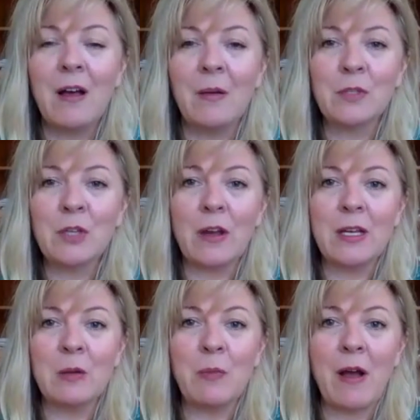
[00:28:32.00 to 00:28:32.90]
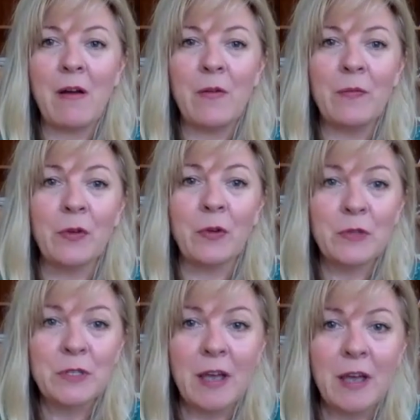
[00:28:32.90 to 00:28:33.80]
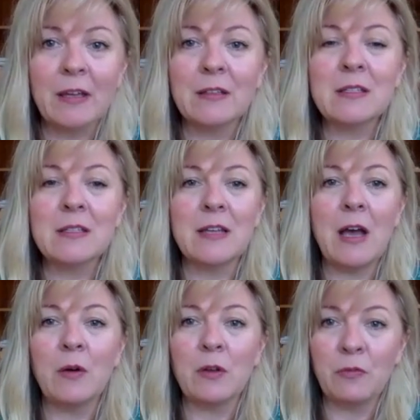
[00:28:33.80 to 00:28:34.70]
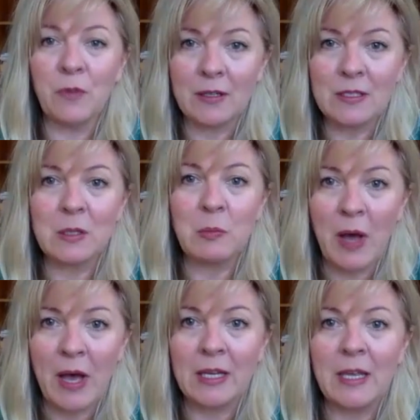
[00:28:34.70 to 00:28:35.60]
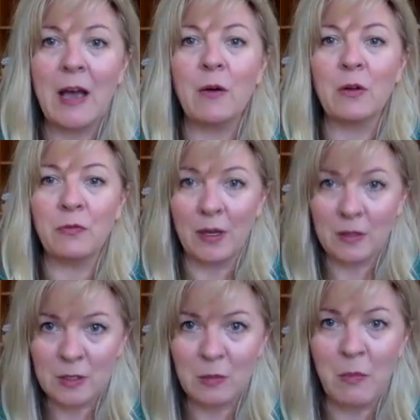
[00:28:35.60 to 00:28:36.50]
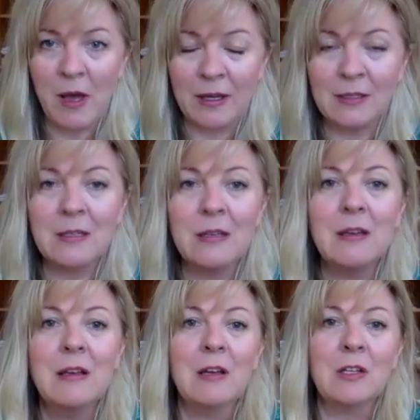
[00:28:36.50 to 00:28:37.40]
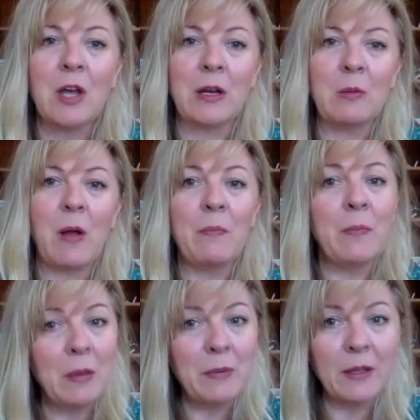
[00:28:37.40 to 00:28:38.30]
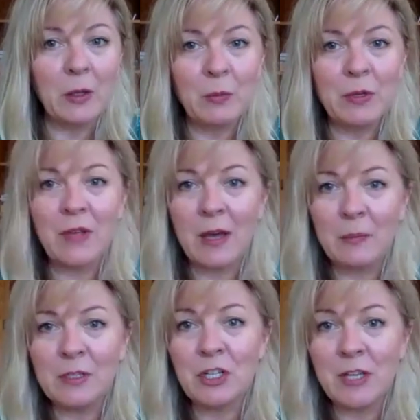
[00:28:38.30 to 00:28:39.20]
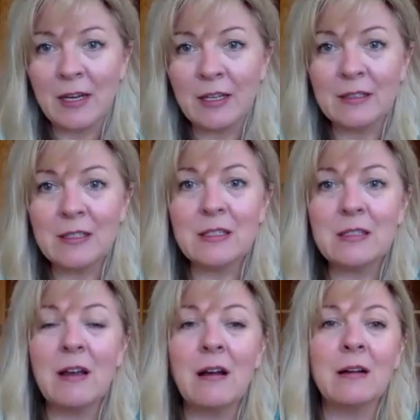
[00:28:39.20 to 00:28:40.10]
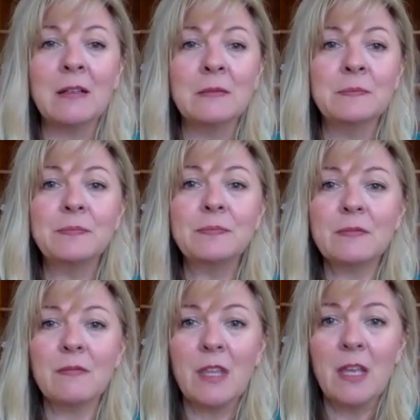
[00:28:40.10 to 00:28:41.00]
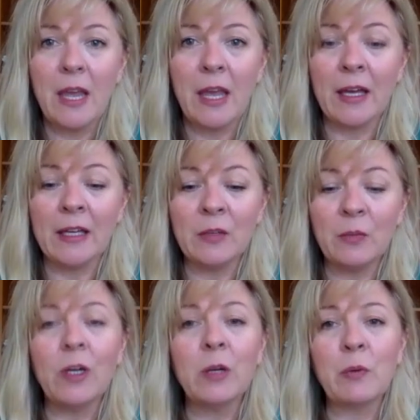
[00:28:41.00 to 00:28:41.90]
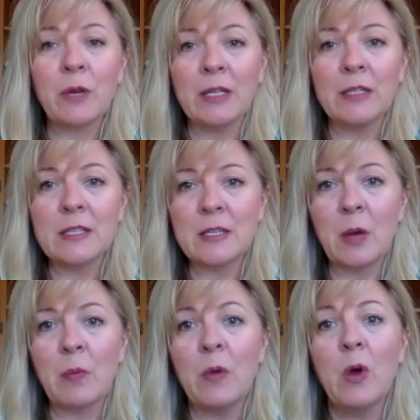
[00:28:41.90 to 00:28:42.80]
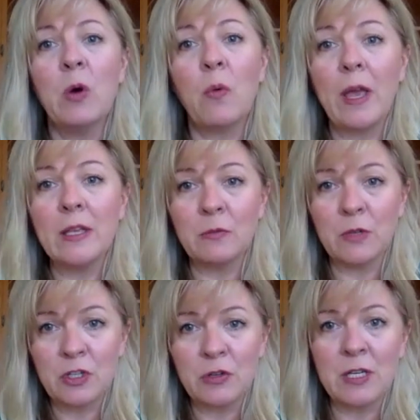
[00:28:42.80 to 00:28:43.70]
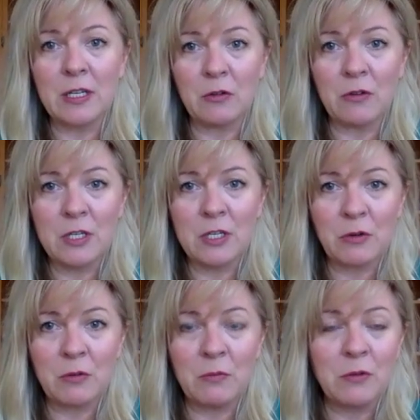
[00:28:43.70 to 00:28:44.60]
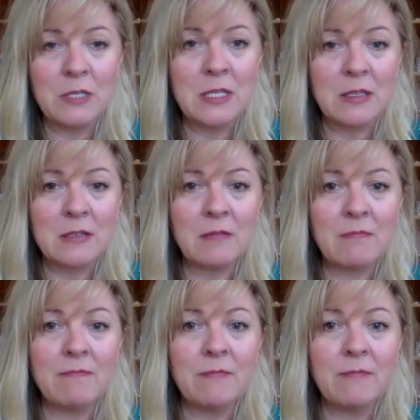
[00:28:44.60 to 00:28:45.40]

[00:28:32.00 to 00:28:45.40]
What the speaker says: talking about neuroscience and how it affects the body, how it affects the mind, talking about maybe a little bit of epigenetics. And we're going to bring in some ways in which you can increase your immune system.